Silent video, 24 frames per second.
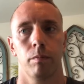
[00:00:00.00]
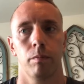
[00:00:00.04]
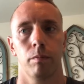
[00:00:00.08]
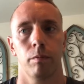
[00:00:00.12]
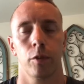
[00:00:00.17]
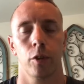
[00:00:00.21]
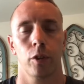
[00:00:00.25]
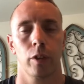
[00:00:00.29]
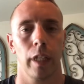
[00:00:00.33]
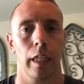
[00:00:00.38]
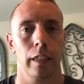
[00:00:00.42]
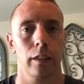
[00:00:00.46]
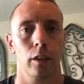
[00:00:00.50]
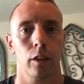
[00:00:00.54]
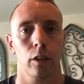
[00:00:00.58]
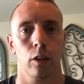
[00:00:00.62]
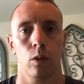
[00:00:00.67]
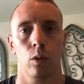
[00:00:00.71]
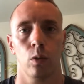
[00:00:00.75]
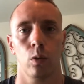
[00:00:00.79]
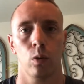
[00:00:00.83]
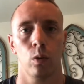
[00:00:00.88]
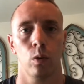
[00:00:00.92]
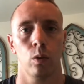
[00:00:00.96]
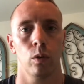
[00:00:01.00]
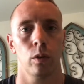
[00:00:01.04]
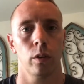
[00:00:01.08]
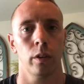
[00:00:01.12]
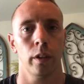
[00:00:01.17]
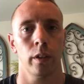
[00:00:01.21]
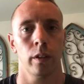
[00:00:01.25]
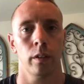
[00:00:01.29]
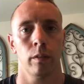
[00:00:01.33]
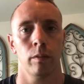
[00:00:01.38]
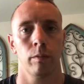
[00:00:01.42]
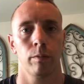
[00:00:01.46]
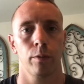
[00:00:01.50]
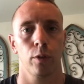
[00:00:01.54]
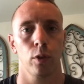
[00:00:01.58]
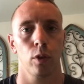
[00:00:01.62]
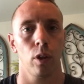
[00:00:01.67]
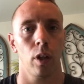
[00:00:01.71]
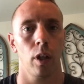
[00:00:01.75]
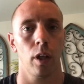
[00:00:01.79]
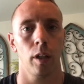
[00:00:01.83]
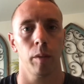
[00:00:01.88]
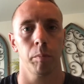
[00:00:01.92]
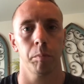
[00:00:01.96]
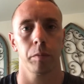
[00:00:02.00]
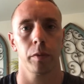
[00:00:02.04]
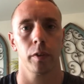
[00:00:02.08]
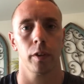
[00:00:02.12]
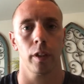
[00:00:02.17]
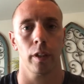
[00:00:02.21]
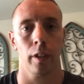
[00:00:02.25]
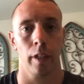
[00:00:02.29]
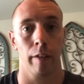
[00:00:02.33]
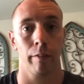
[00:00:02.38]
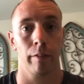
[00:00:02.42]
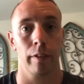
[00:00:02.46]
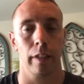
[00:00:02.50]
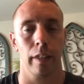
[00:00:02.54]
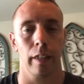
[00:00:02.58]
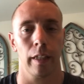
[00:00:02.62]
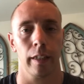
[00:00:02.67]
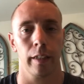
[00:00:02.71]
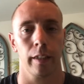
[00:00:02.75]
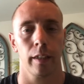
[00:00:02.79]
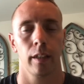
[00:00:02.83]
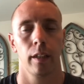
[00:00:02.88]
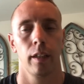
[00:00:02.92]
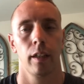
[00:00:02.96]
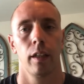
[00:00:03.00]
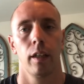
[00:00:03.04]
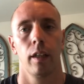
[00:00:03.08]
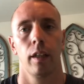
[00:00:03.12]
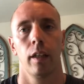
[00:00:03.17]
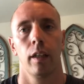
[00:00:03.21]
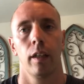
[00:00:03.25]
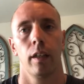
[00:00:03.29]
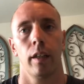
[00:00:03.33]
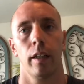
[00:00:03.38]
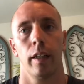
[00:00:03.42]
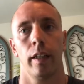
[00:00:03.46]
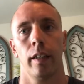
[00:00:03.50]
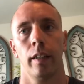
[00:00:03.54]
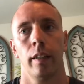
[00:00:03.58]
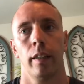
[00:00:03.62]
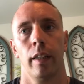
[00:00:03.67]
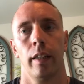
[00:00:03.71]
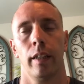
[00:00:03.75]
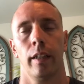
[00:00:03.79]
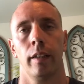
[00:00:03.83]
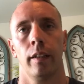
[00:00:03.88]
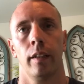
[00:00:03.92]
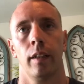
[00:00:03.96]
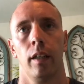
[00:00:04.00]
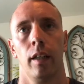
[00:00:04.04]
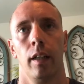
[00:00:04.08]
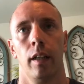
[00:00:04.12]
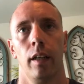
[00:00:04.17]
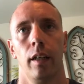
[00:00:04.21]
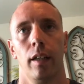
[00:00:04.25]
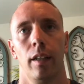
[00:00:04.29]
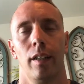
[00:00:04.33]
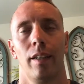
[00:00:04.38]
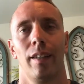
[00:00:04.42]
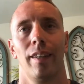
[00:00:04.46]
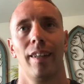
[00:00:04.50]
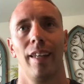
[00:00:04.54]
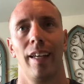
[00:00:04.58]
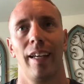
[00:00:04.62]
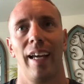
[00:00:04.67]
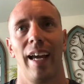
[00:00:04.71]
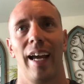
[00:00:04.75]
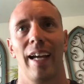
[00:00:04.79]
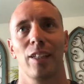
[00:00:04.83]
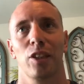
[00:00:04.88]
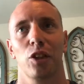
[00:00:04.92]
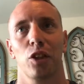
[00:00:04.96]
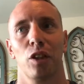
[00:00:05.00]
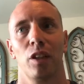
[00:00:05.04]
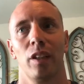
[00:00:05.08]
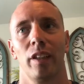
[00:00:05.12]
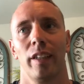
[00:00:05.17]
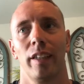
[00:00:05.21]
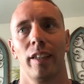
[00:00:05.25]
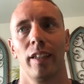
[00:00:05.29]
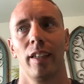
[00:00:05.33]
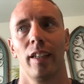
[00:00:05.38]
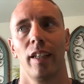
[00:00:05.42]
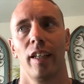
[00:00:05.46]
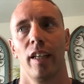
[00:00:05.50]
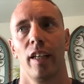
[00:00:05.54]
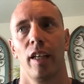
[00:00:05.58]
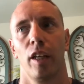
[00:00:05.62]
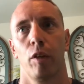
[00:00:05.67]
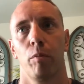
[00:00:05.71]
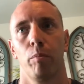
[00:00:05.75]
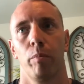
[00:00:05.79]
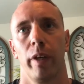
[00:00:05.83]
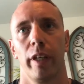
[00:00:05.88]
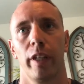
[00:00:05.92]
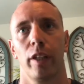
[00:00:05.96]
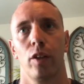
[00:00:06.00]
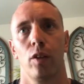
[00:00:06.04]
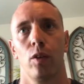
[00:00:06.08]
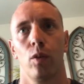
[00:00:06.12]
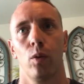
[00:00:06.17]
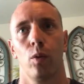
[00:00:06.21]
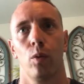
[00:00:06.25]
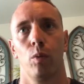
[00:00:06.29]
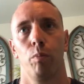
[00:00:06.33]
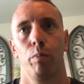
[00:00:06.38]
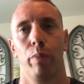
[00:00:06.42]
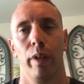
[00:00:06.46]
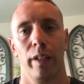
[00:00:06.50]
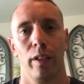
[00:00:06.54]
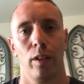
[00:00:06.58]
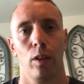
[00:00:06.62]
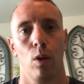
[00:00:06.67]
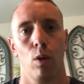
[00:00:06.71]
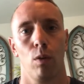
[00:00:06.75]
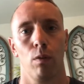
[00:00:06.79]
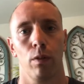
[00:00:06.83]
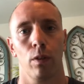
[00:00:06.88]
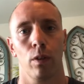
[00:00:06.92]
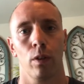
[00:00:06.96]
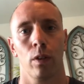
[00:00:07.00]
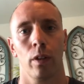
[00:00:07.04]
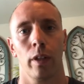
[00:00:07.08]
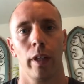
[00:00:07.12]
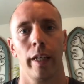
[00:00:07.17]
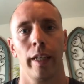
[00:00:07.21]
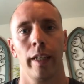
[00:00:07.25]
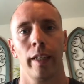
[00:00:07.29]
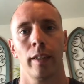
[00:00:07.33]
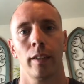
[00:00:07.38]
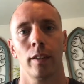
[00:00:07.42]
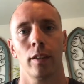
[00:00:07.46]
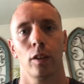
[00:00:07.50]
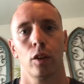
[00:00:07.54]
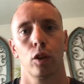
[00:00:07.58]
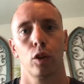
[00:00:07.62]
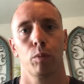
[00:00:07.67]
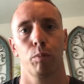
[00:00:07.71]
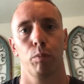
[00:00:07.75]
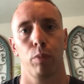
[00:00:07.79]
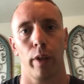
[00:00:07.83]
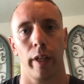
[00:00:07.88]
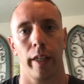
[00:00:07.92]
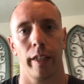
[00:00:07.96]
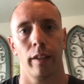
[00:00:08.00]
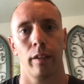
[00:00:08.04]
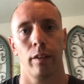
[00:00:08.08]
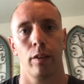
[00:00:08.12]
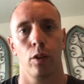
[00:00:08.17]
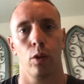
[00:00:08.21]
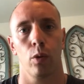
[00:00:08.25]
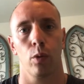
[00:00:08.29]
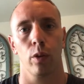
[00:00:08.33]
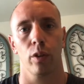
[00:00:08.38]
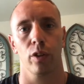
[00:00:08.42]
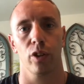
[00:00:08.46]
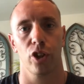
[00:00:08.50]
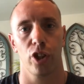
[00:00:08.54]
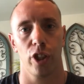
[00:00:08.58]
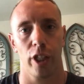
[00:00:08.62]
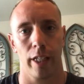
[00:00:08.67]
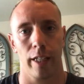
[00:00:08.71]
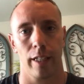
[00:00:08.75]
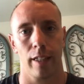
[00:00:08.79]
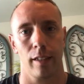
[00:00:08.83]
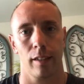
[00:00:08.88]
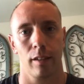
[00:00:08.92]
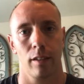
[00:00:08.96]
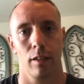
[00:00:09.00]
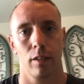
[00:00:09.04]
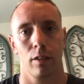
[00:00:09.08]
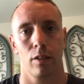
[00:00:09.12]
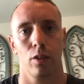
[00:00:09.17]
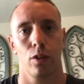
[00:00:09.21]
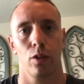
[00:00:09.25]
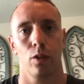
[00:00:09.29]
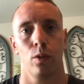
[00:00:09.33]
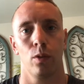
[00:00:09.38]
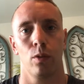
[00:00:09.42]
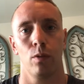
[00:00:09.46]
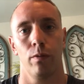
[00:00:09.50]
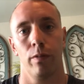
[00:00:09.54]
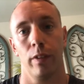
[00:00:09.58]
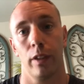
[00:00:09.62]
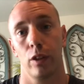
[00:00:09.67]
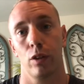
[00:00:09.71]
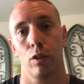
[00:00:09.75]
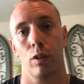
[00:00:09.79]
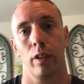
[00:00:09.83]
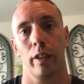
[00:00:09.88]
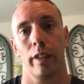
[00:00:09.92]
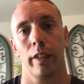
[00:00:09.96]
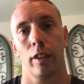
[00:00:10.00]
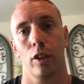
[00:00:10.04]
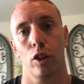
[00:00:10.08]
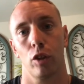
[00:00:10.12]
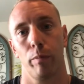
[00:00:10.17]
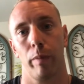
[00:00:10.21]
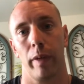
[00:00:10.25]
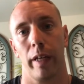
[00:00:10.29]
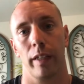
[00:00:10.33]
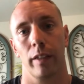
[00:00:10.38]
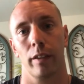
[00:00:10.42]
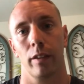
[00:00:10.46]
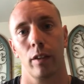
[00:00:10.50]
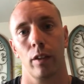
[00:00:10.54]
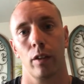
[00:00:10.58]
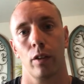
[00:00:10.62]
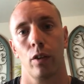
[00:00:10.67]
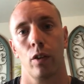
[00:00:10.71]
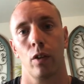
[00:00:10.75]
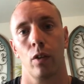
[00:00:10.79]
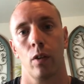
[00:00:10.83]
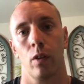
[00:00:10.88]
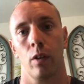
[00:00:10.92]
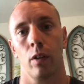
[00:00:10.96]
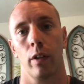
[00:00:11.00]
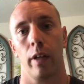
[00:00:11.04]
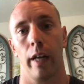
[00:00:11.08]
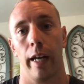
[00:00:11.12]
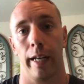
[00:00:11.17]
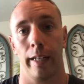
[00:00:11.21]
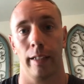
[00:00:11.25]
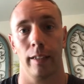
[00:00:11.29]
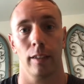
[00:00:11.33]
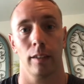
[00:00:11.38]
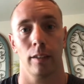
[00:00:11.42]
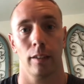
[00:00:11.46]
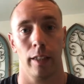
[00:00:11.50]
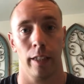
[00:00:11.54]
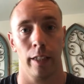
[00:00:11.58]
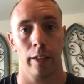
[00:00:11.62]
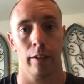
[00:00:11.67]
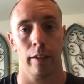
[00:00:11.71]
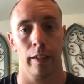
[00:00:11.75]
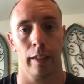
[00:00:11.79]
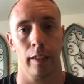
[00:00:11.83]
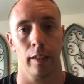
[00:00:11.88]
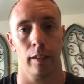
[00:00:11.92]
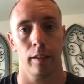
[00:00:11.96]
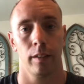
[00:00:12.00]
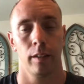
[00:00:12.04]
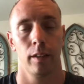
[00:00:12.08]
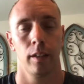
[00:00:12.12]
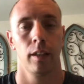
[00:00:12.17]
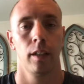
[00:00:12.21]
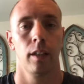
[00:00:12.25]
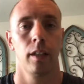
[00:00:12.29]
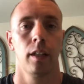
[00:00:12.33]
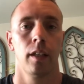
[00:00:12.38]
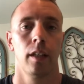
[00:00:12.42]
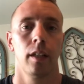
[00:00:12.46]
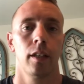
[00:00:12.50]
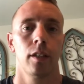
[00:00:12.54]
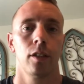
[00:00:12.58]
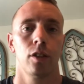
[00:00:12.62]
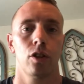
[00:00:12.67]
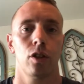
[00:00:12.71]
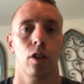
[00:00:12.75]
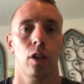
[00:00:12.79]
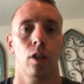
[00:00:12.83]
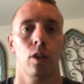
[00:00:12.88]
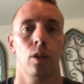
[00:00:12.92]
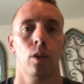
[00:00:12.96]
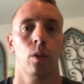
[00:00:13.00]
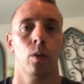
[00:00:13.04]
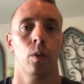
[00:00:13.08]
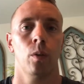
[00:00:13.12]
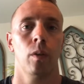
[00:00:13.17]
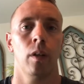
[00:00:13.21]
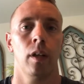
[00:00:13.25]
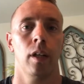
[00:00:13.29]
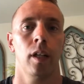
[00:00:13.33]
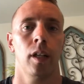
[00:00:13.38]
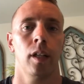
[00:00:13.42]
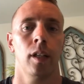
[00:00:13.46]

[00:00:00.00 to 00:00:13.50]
your testicles and for lumps and everything. And then they actually make you bend over and spread your cheeks to visually inspect your anus area. So